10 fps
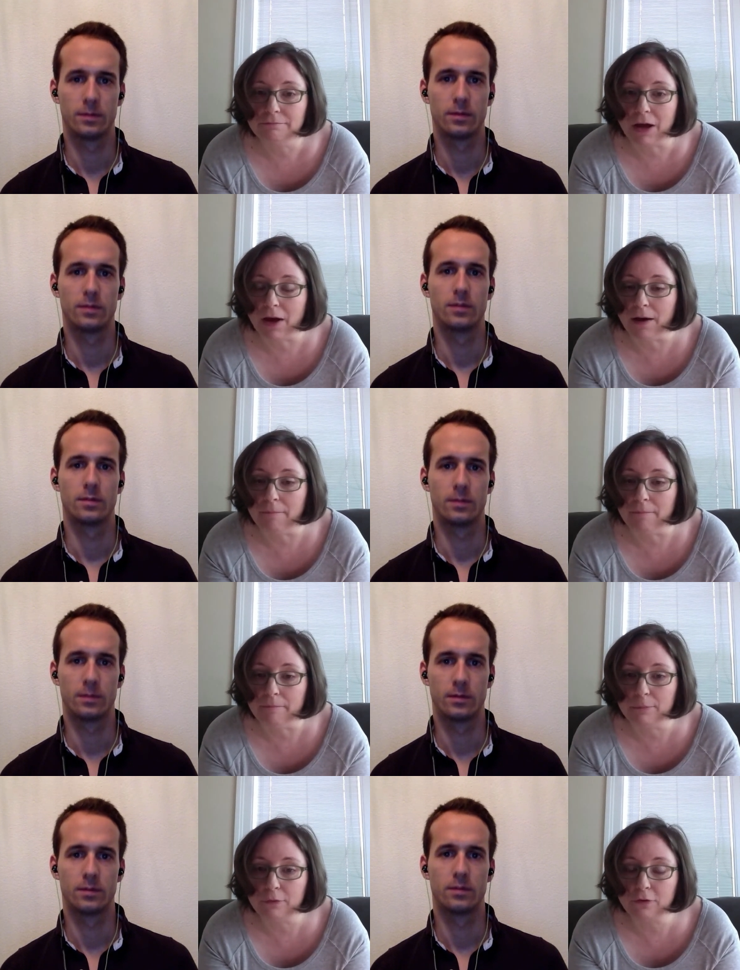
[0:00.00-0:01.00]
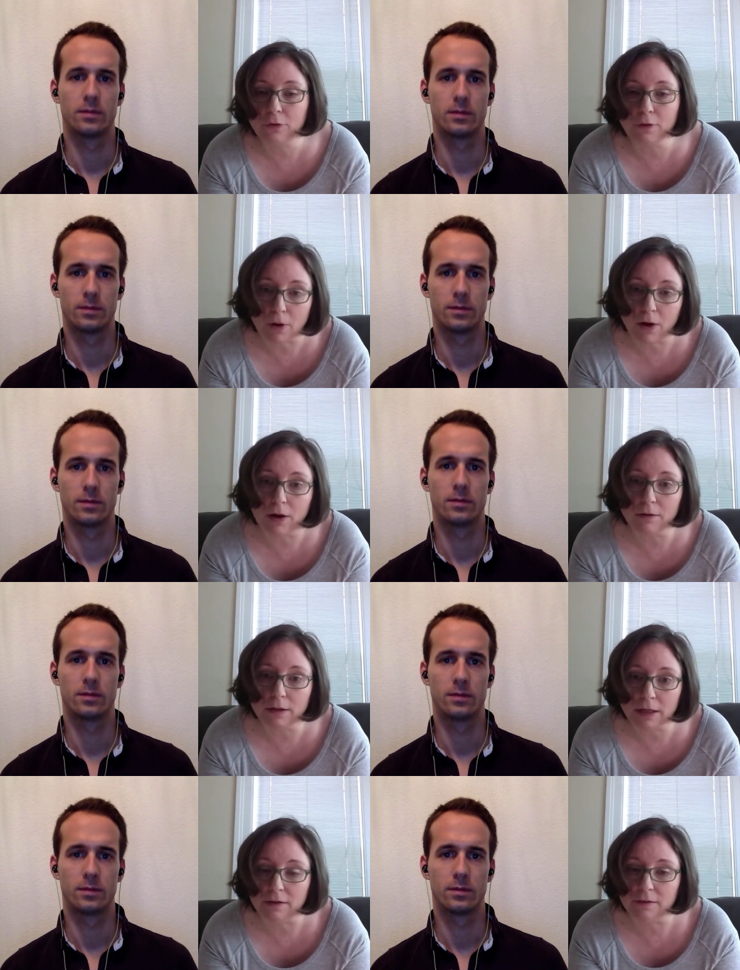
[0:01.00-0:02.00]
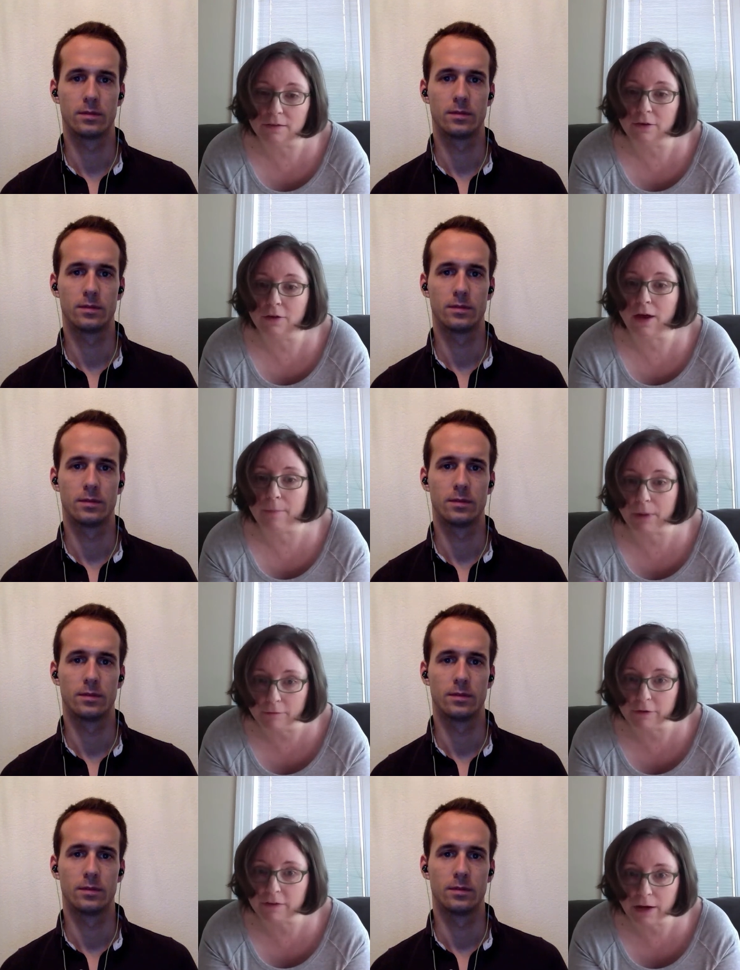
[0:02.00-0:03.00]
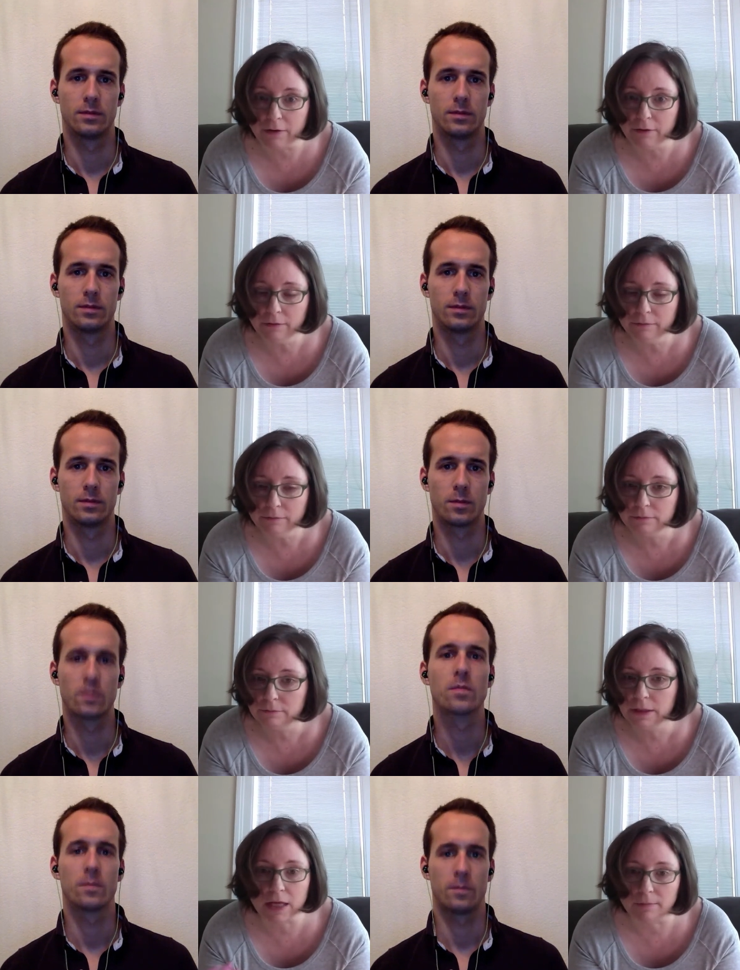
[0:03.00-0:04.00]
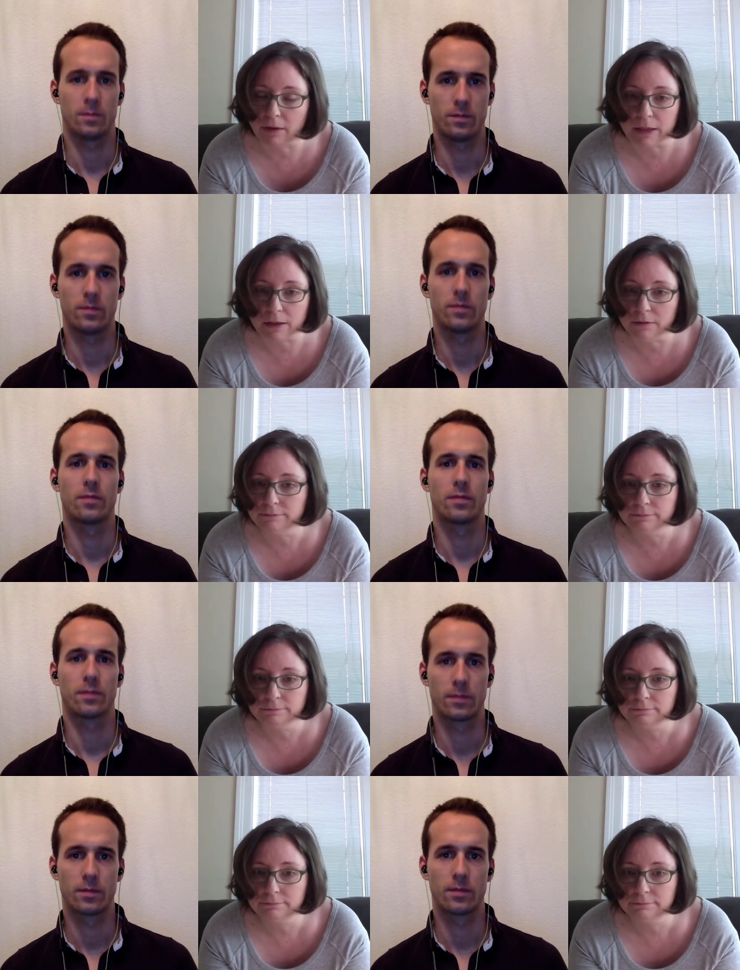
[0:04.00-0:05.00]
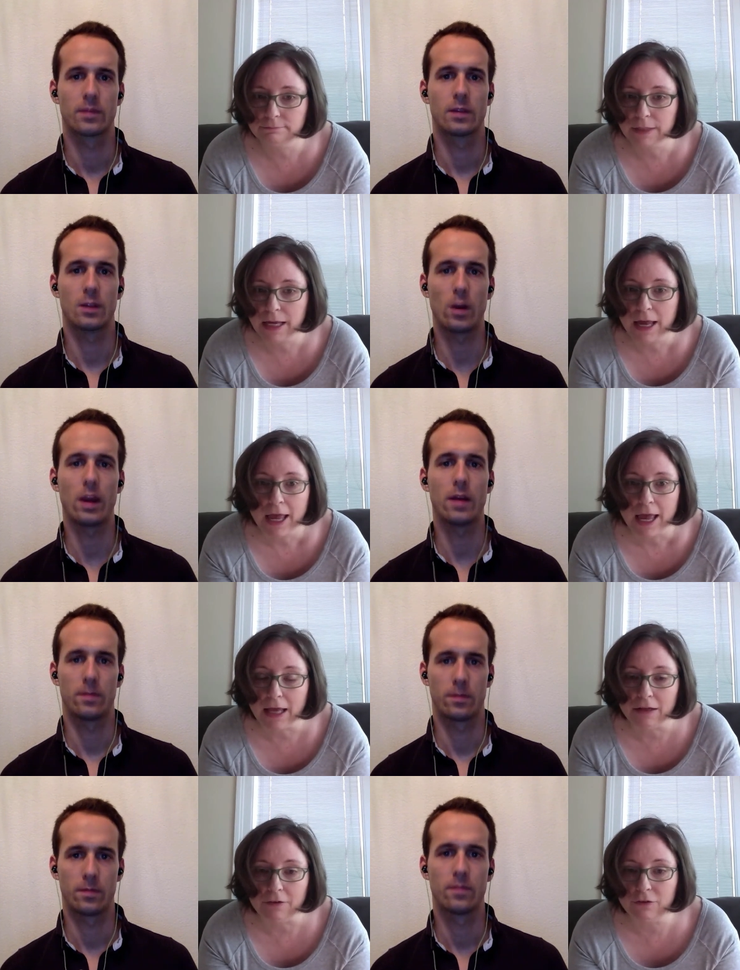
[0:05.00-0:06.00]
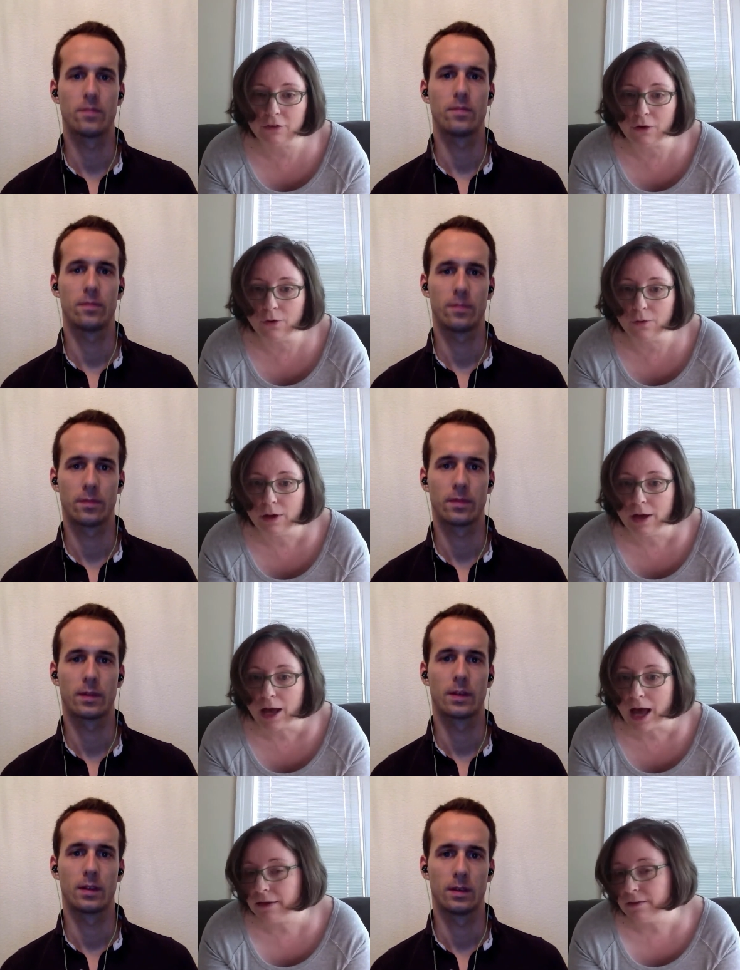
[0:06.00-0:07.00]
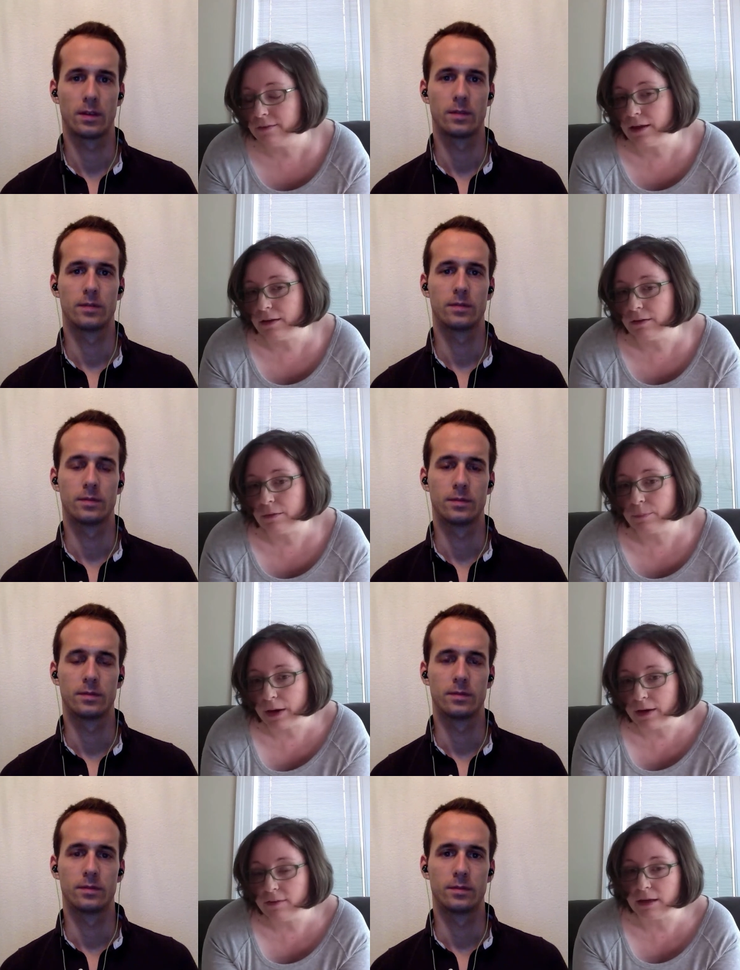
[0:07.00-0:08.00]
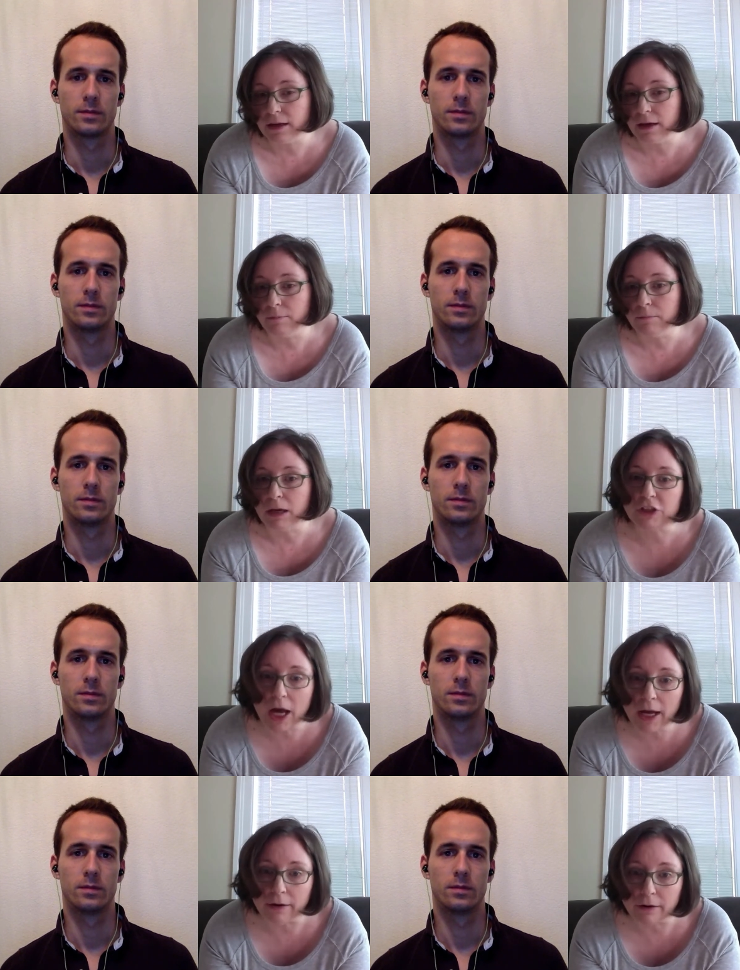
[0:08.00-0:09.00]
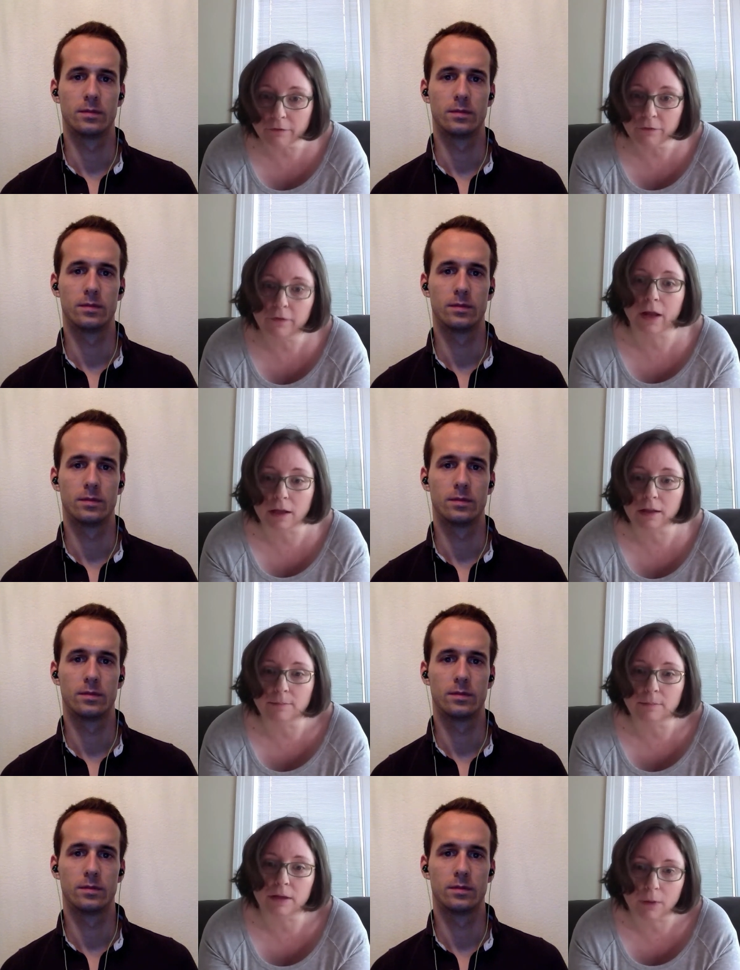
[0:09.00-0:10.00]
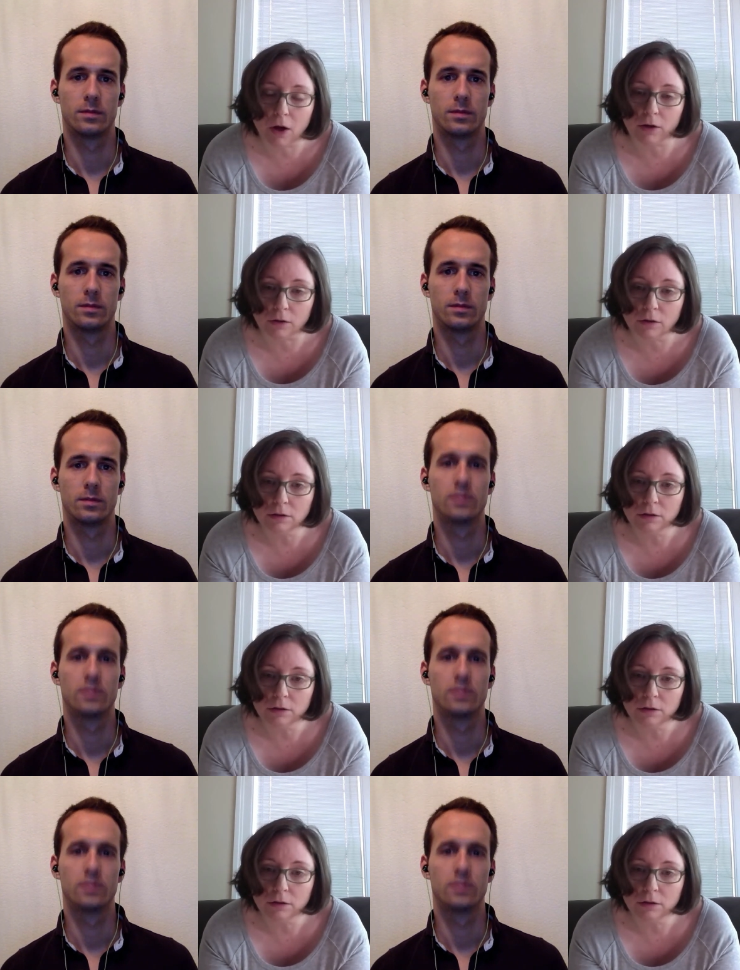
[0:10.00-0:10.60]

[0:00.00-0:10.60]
Speaker 1: Um, so the model is I'm on retainer, it's unlimited. Okay. And so I could set the pricing much higher for an unlimited model.